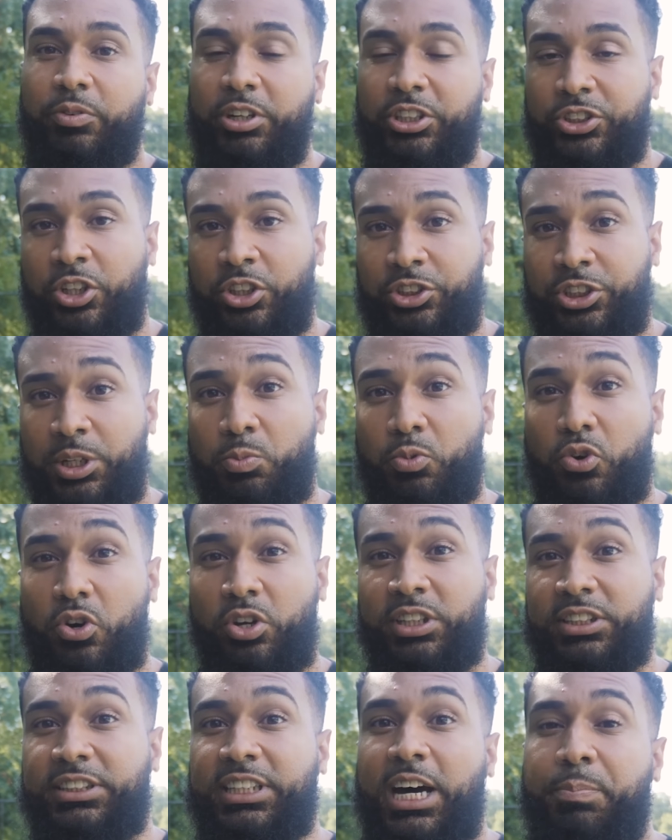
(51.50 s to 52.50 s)
researching more on
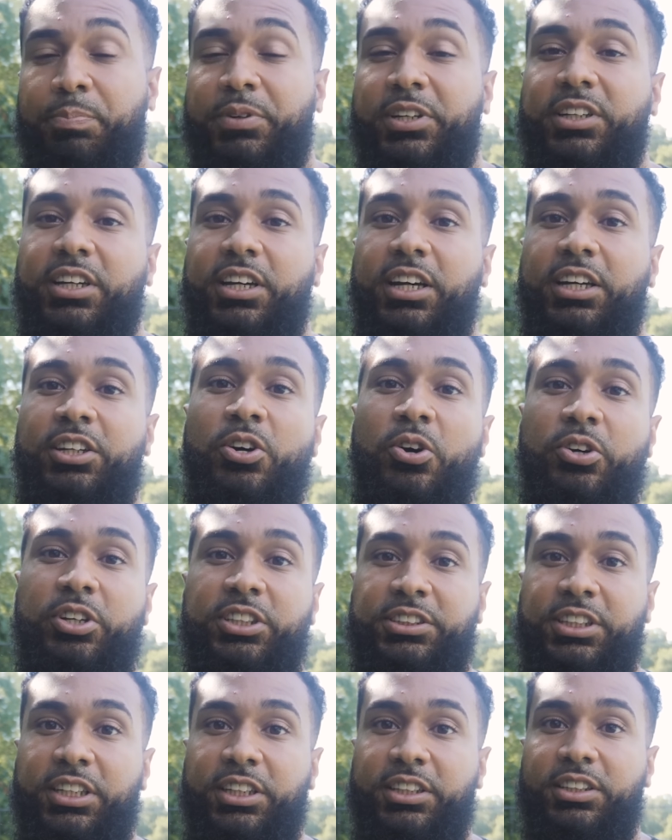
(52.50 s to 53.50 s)
the topic and
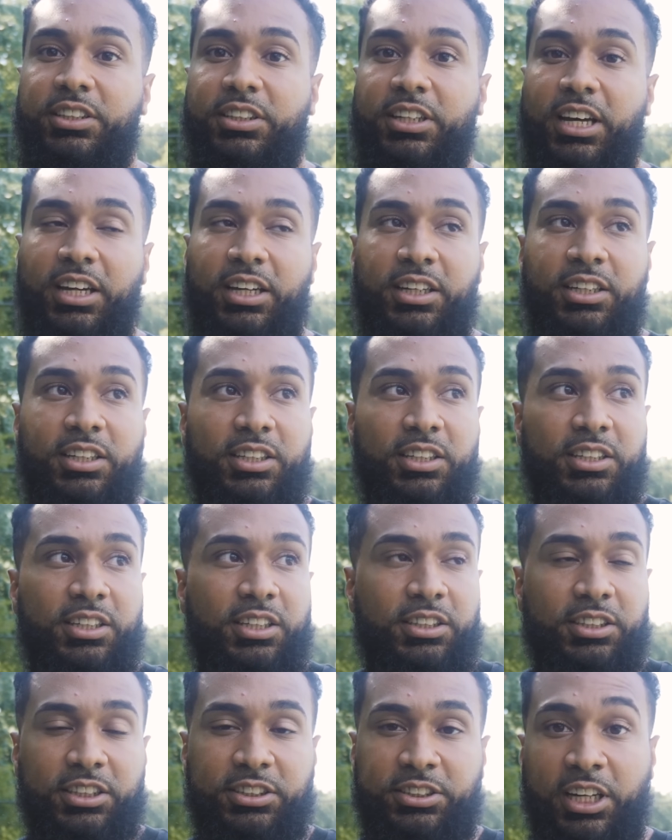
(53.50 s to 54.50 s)
noticing that
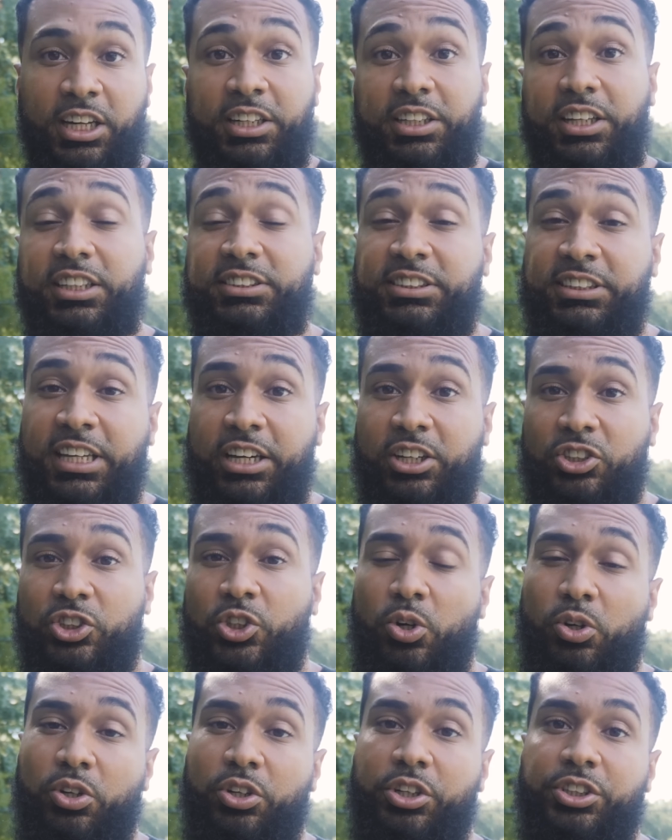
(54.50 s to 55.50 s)
the sun does take a
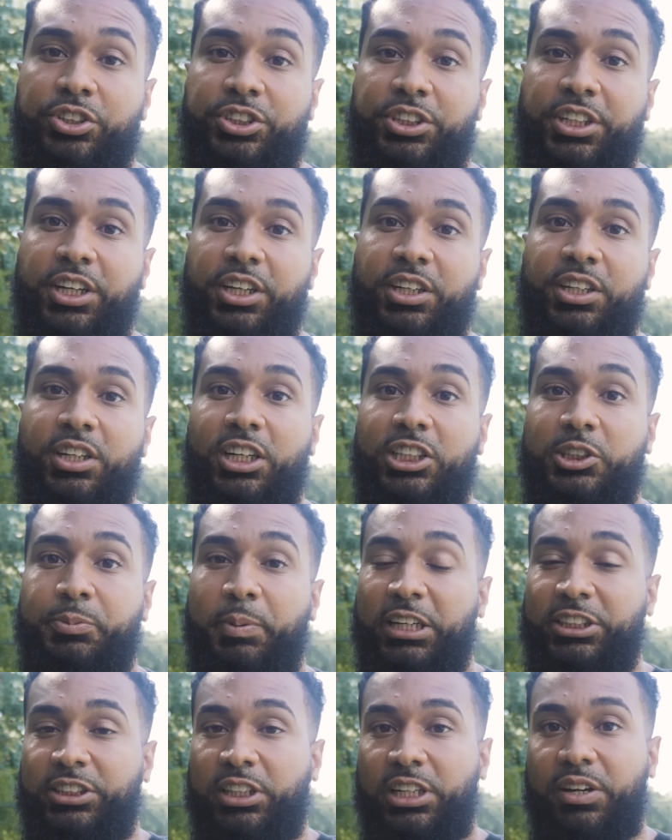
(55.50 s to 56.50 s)
toll on your skin,
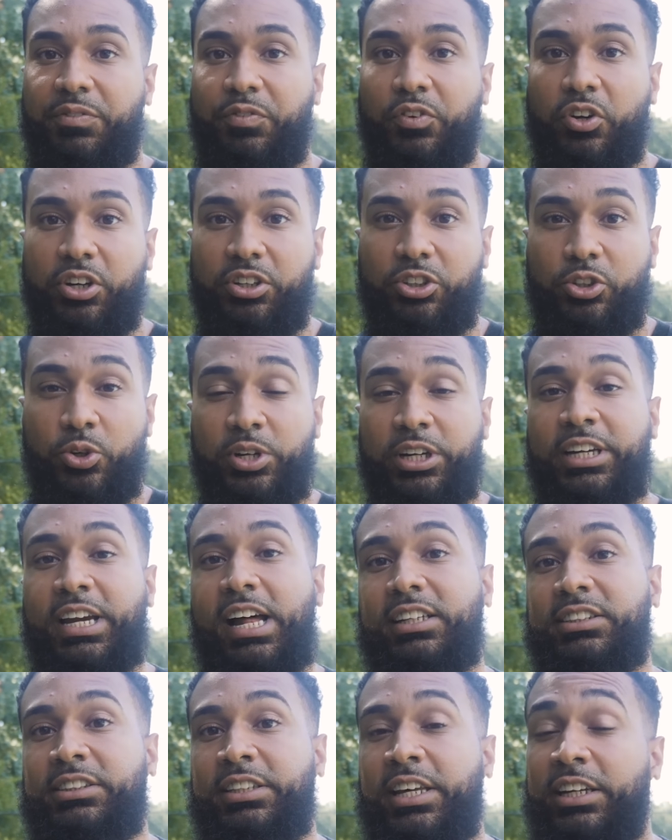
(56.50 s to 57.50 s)
especially if you're doing
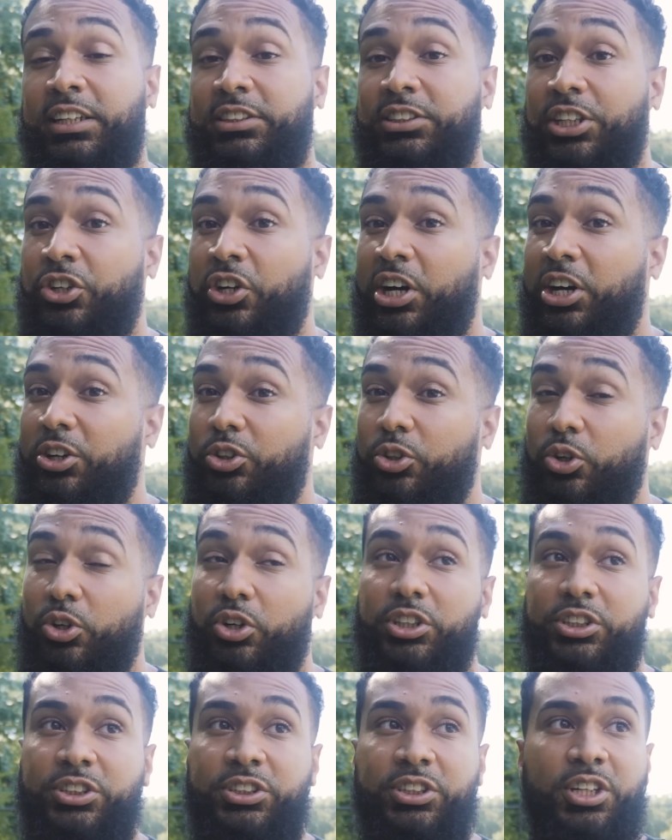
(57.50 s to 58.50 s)
calisthenics and you're
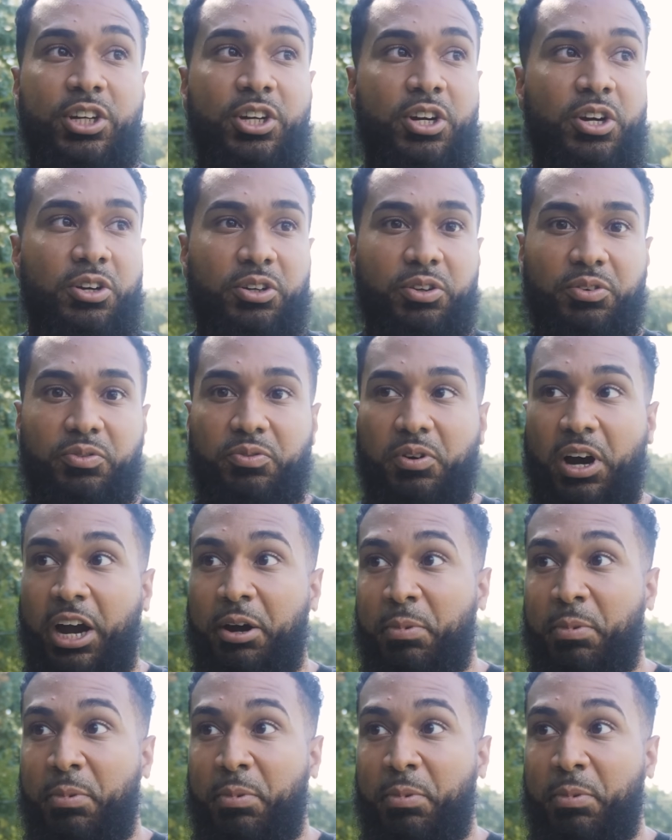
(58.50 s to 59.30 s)
outdoors. My